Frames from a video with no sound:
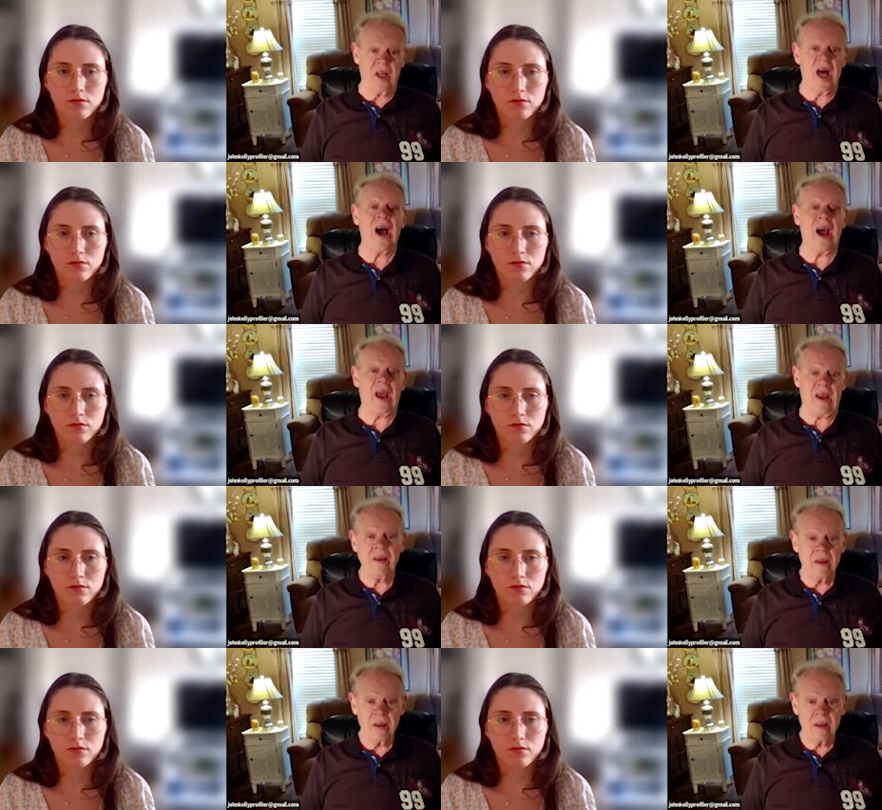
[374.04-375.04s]
Speaker 1: lie
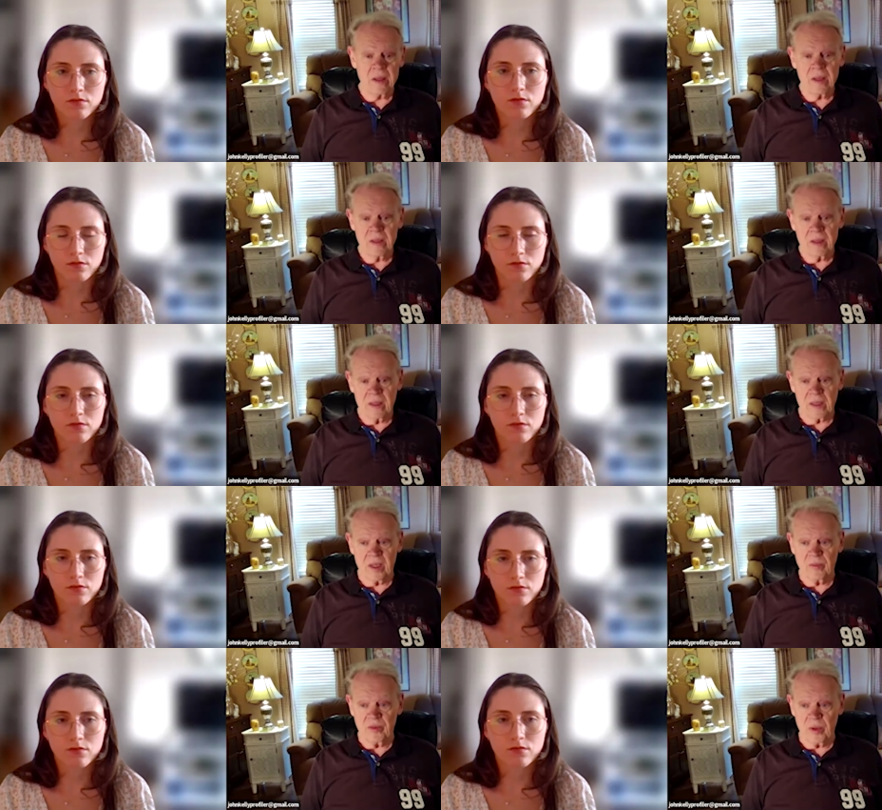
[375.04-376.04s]
mm-hmm.
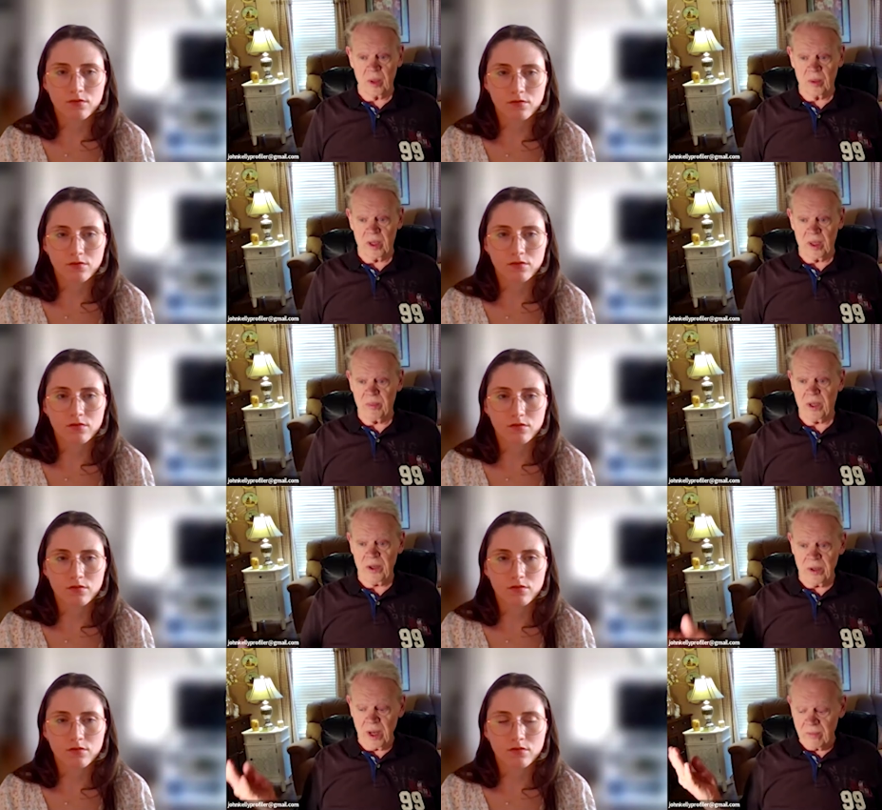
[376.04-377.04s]
forward, but
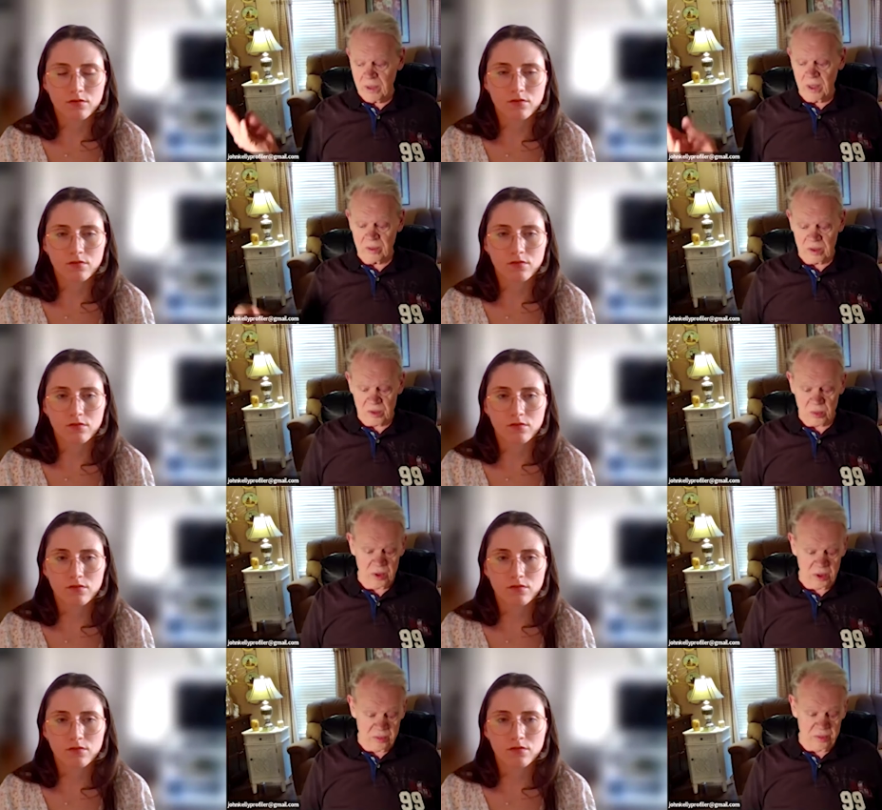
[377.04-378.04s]
you never know in this
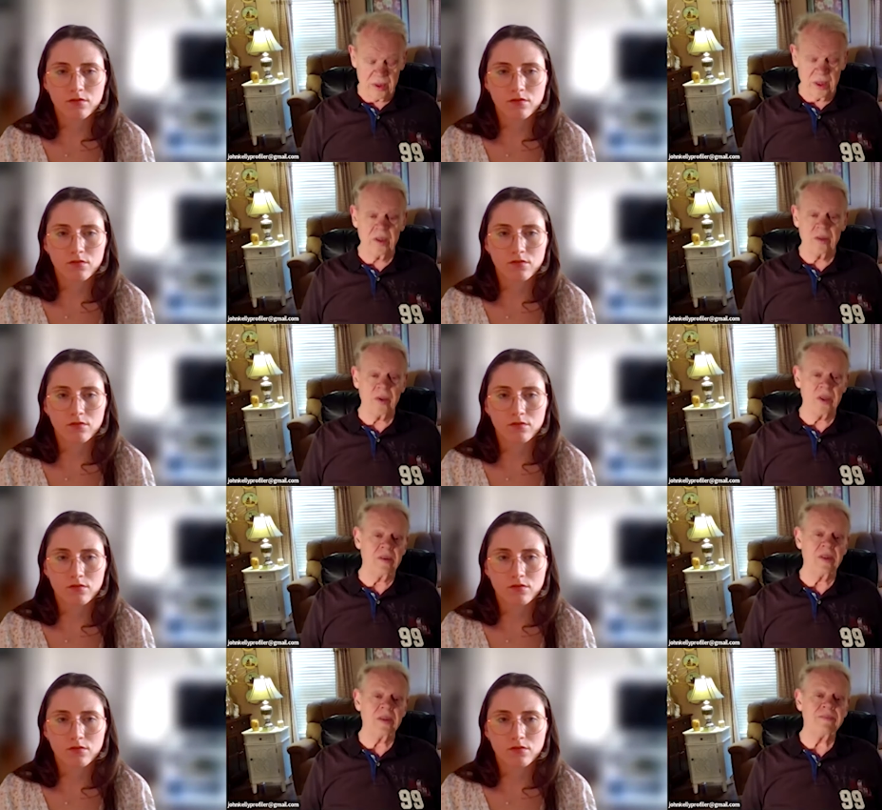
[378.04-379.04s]
world, you know, we
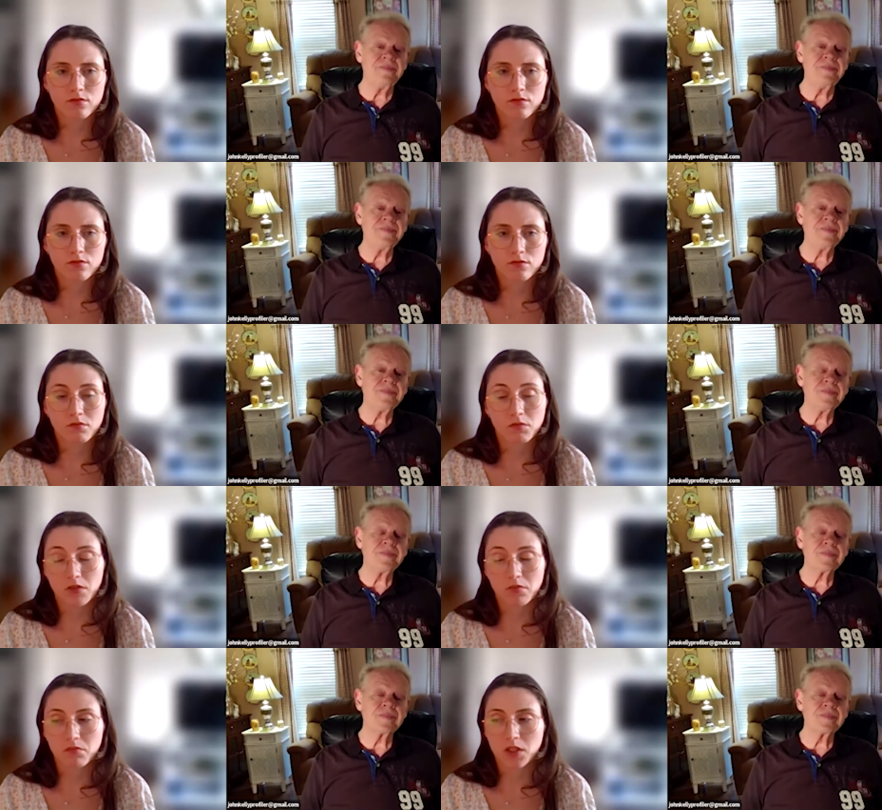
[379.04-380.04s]
live
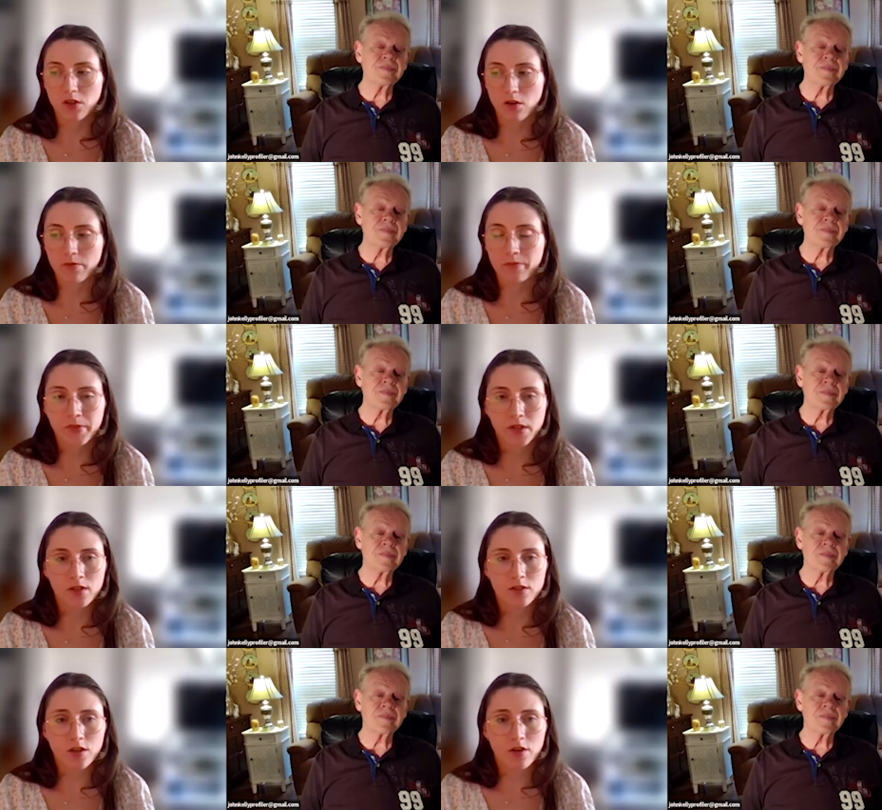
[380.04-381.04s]
Speaker 2: You don't.
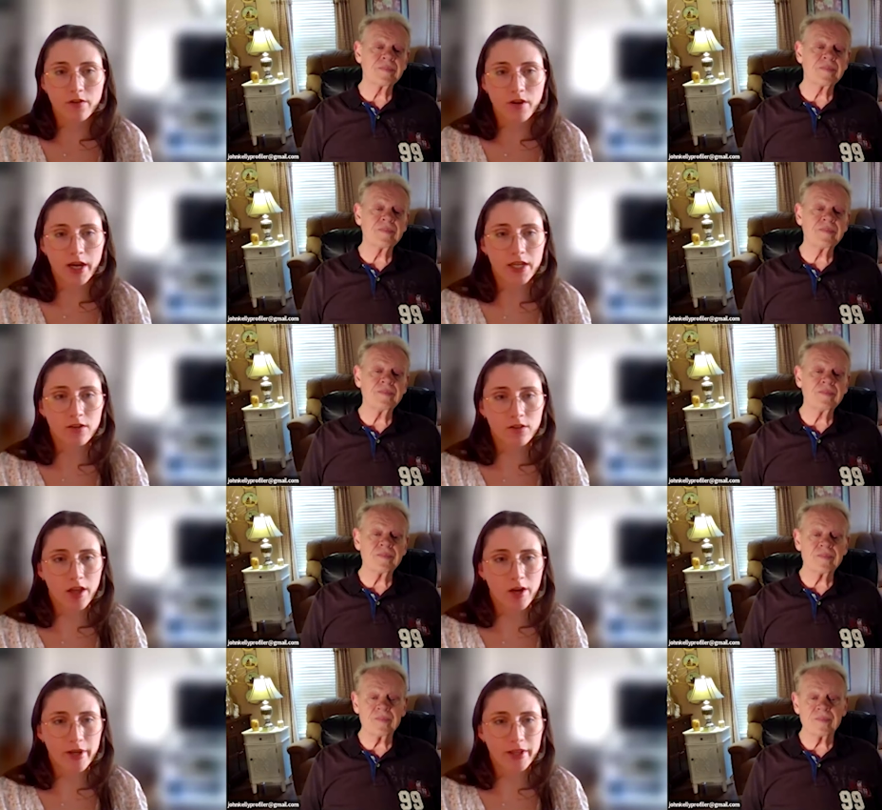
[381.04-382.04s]
So I hear a
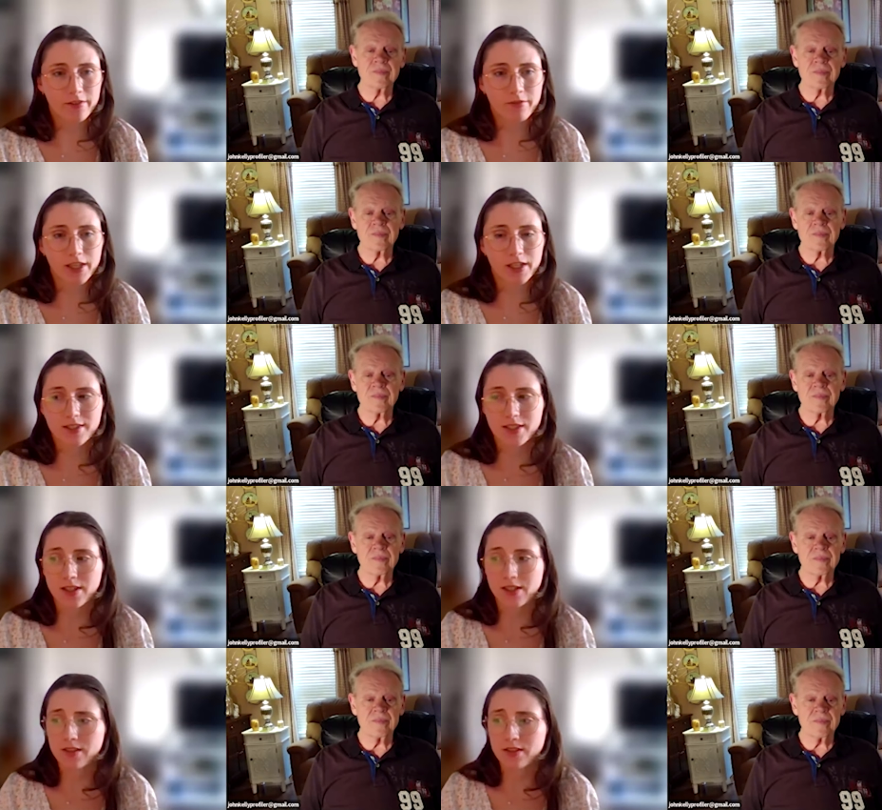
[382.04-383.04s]
lot about the
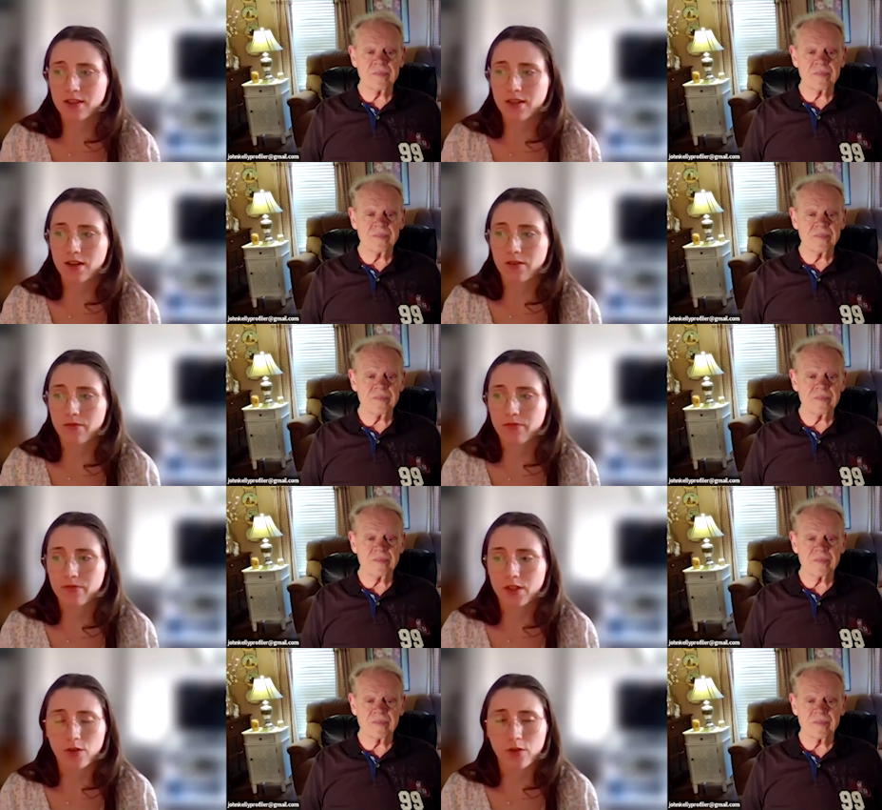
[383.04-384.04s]
fantasy. Does the
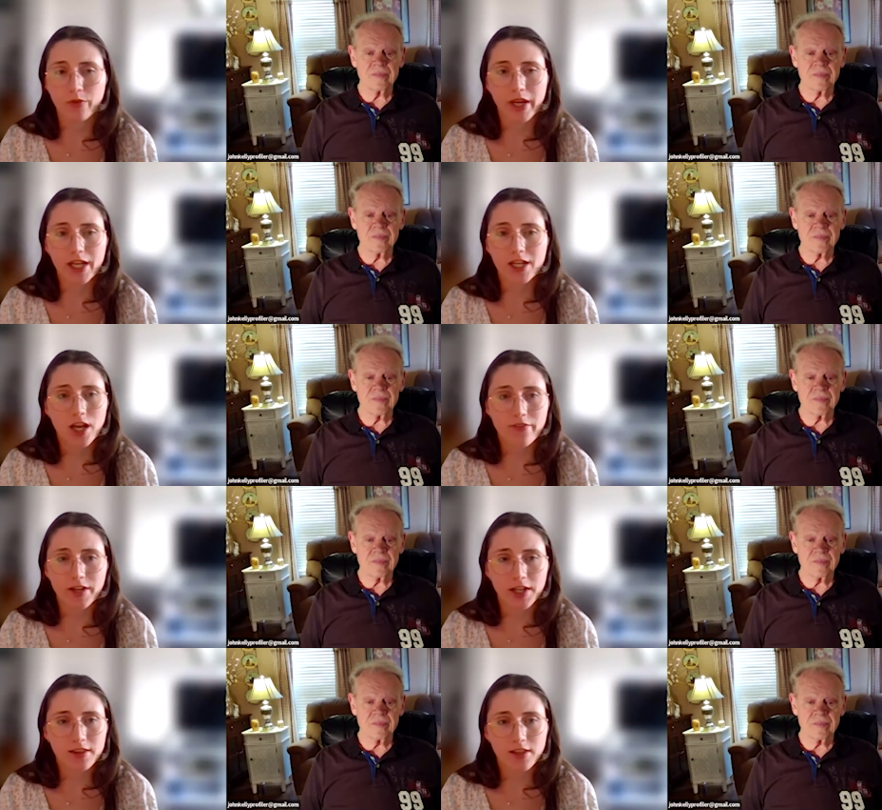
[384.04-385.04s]
you know the rage have
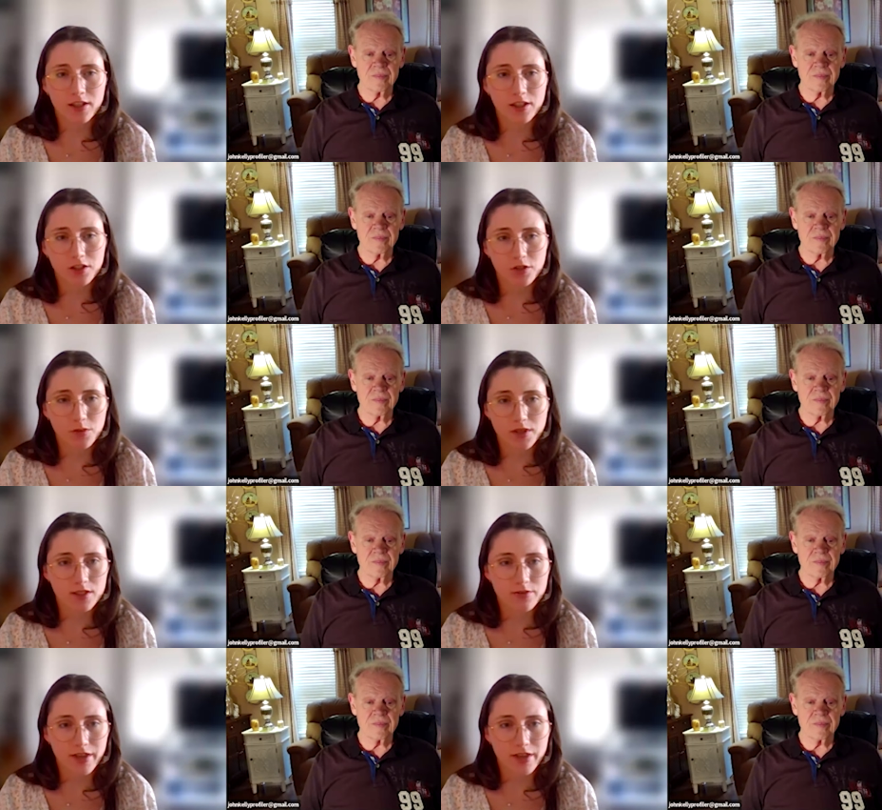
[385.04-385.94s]
anything to do with his